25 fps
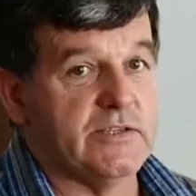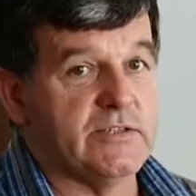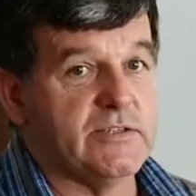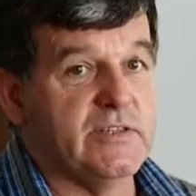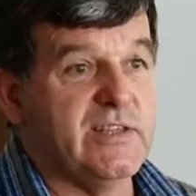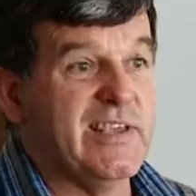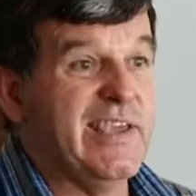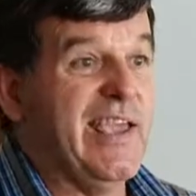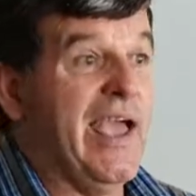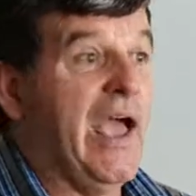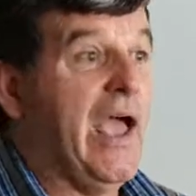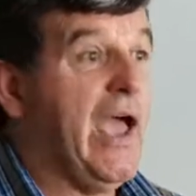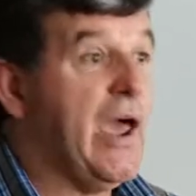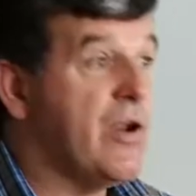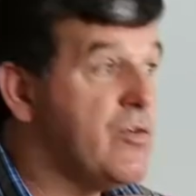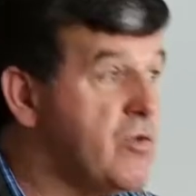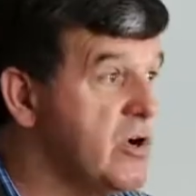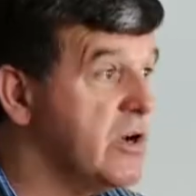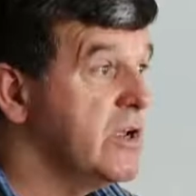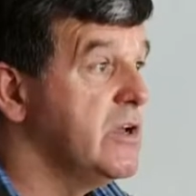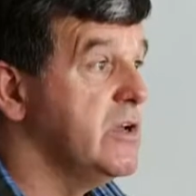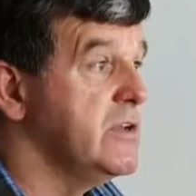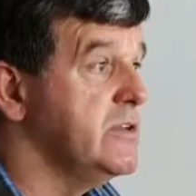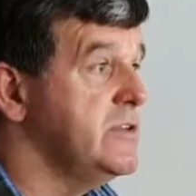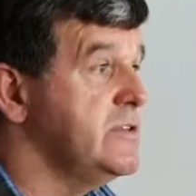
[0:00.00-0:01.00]
Their
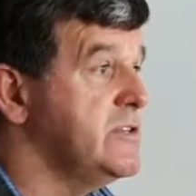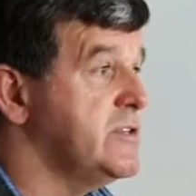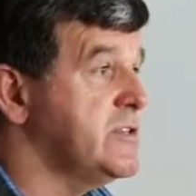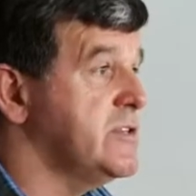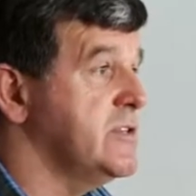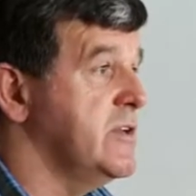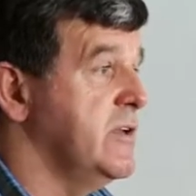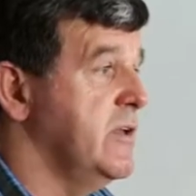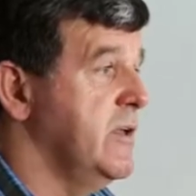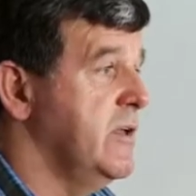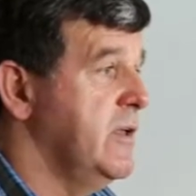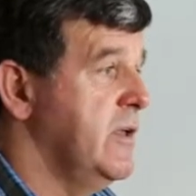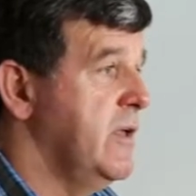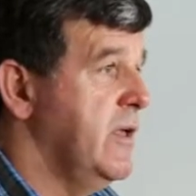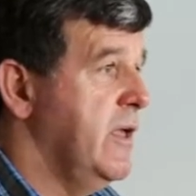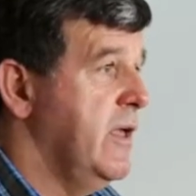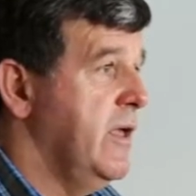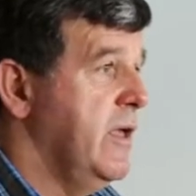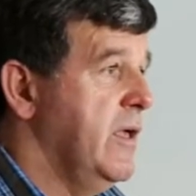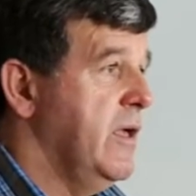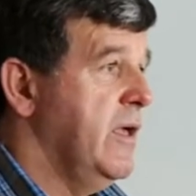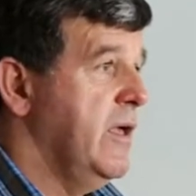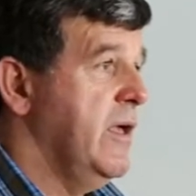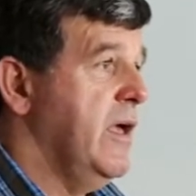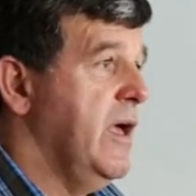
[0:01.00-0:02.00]
arrogance
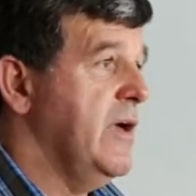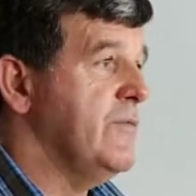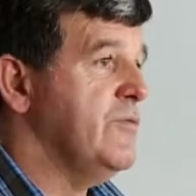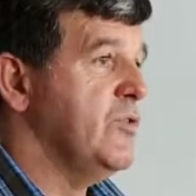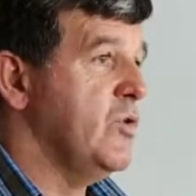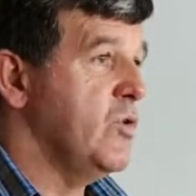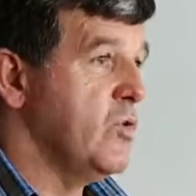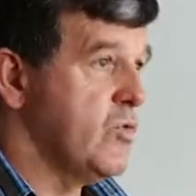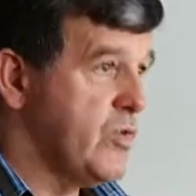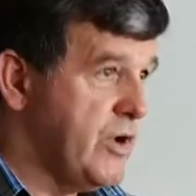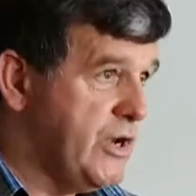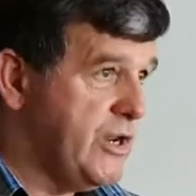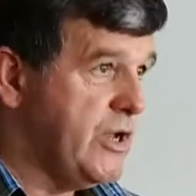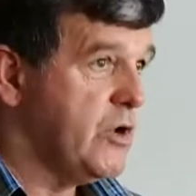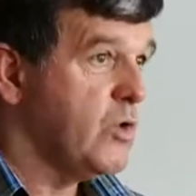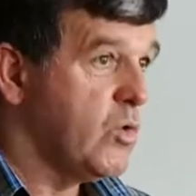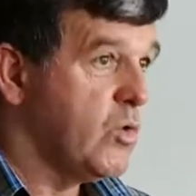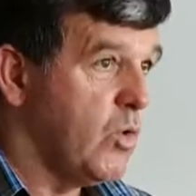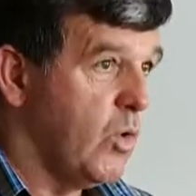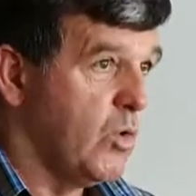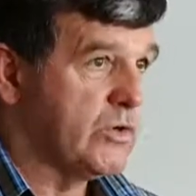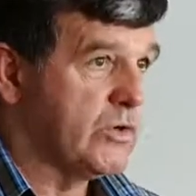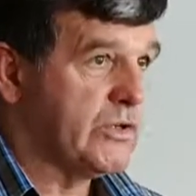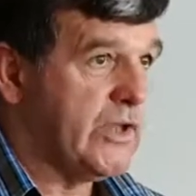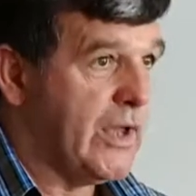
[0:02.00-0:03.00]
have already
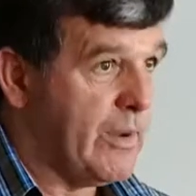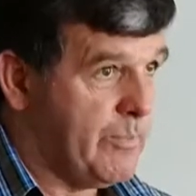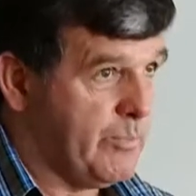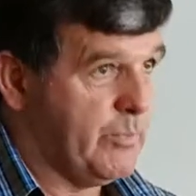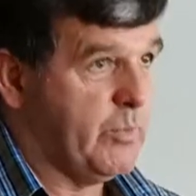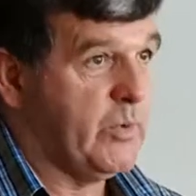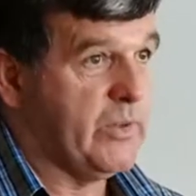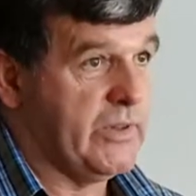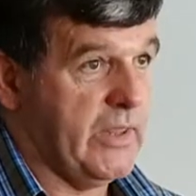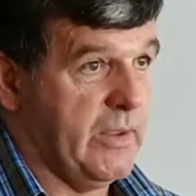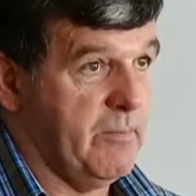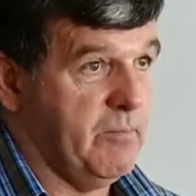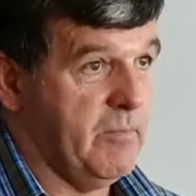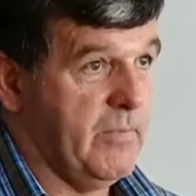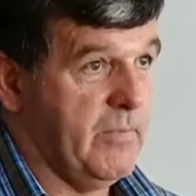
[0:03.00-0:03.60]
caught up with him.